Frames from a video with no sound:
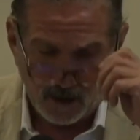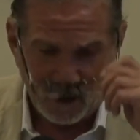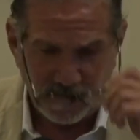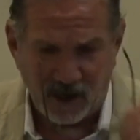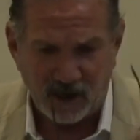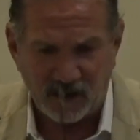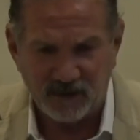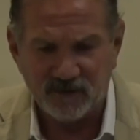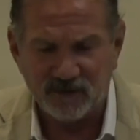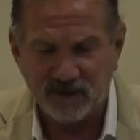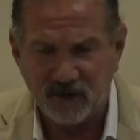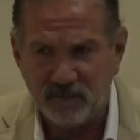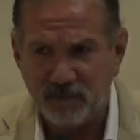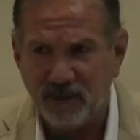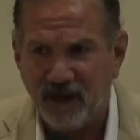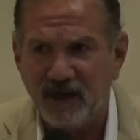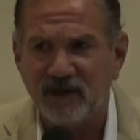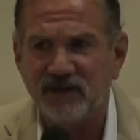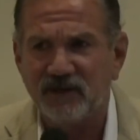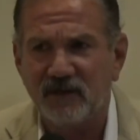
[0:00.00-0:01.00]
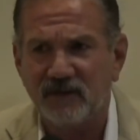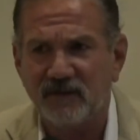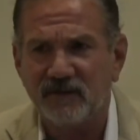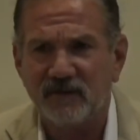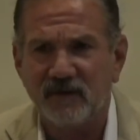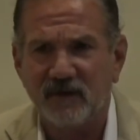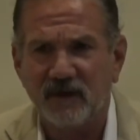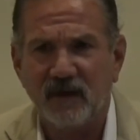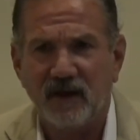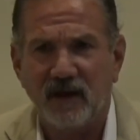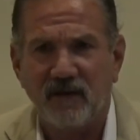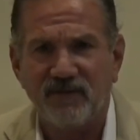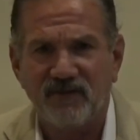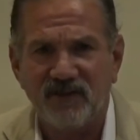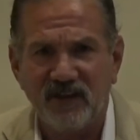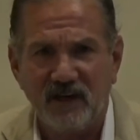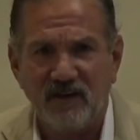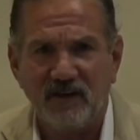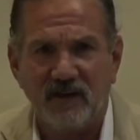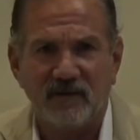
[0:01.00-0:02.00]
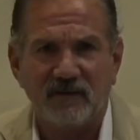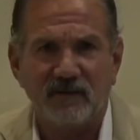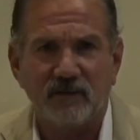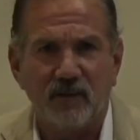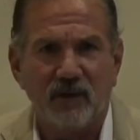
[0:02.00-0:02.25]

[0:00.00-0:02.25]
And some patients, I've seen this,